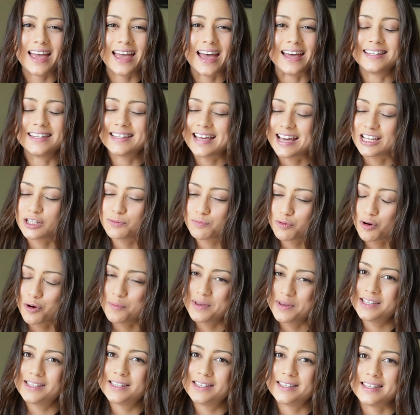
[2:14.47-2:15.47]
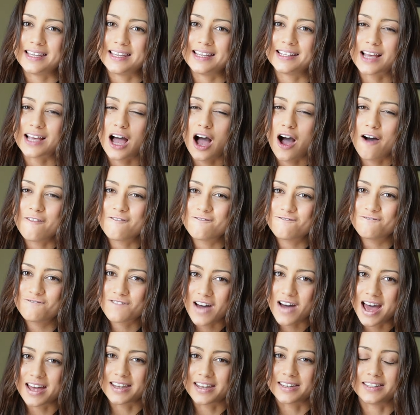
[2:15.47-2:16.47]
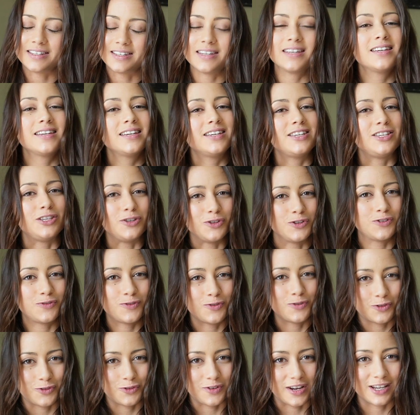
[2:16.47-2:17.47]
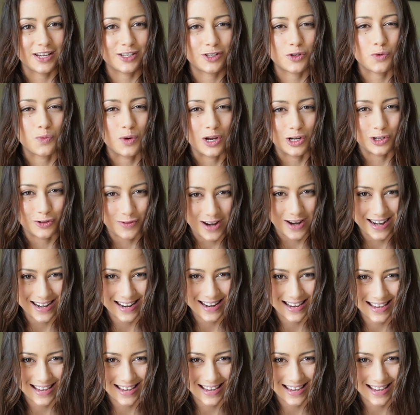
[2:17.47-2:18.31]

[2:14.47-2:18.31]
And as promised, these are fun, useful tricks we're training